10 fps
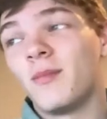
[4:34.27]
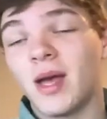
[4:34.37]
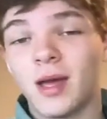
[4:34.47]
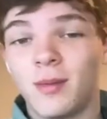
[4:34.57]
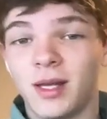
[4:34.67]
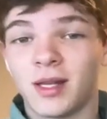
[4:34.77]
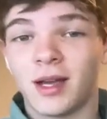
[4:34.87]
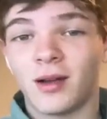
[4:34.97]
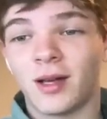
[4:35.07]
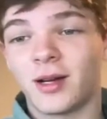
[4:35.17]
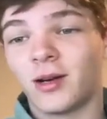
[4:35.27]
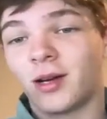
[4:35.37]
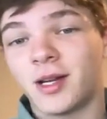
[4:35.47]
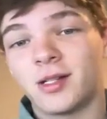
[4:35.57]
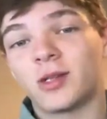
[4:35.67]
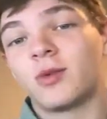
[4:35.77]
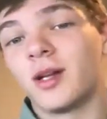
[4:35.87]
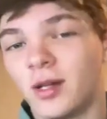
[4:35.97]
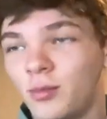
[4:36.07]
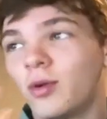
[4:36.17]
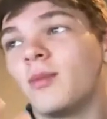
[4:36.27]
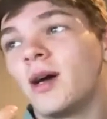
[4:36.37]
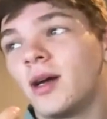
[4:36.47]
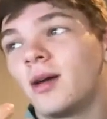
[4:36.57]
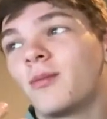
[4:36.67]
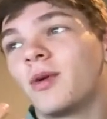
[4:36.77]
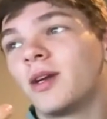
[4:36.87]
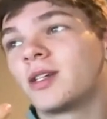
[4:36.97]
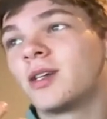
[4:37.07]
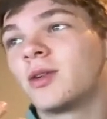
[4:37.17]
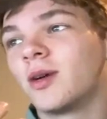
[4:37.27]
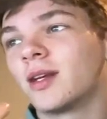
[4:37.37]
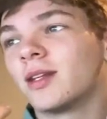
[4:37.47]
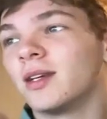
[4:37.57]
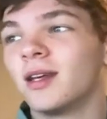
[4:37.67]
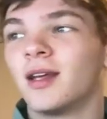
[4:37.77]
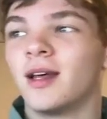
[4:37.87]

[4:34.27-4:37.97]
maybe the Carolina Hurricanes just wanted to prove my prediction correctly.